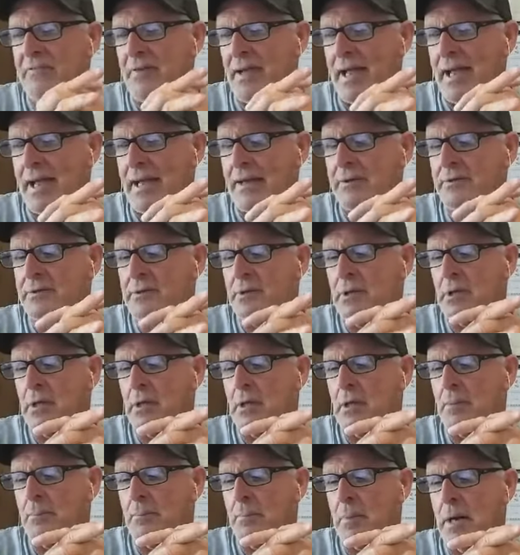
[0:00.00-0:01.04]
fat,
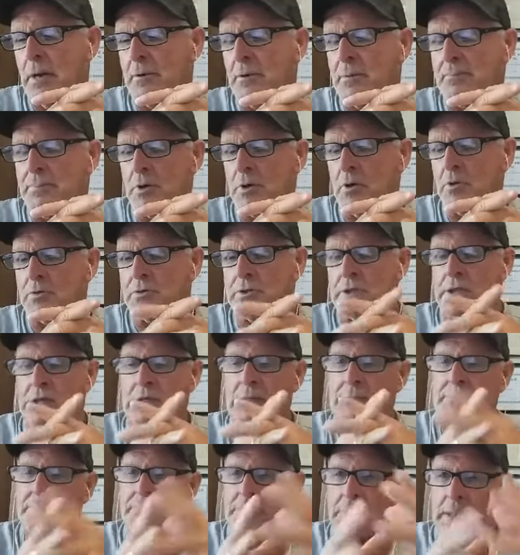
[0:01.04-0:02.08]
moderate protein.
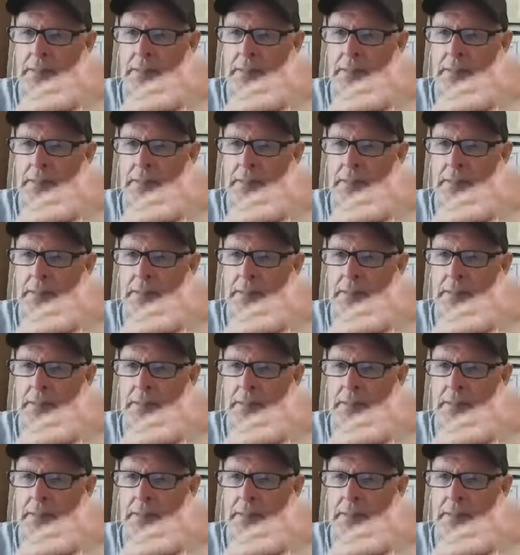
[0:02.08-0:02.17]
I'm